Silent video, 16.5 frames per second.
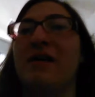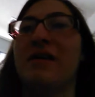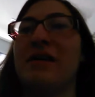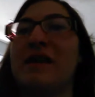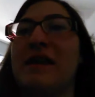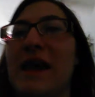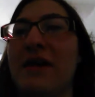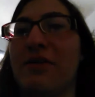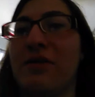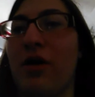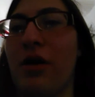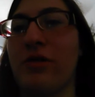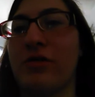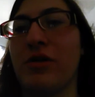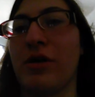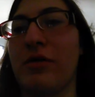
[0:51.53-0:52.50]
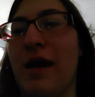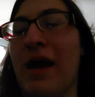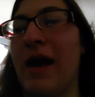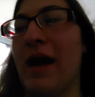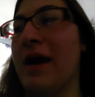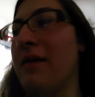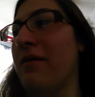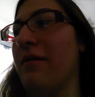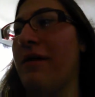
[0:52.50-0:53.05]
So go to
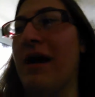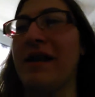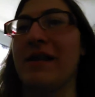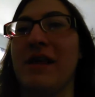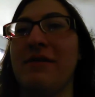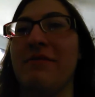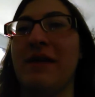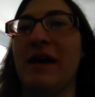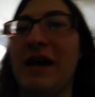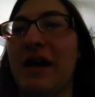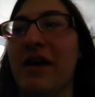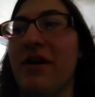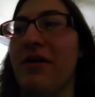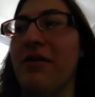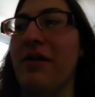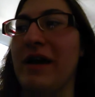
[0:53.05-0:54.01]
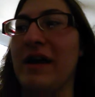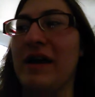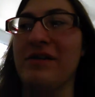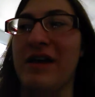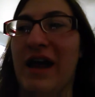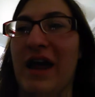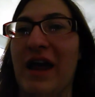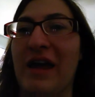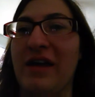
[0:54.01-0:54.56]
him, watch the video, what you
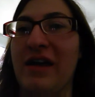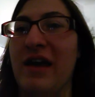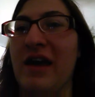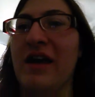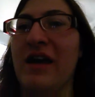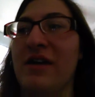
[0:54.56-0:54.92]
think.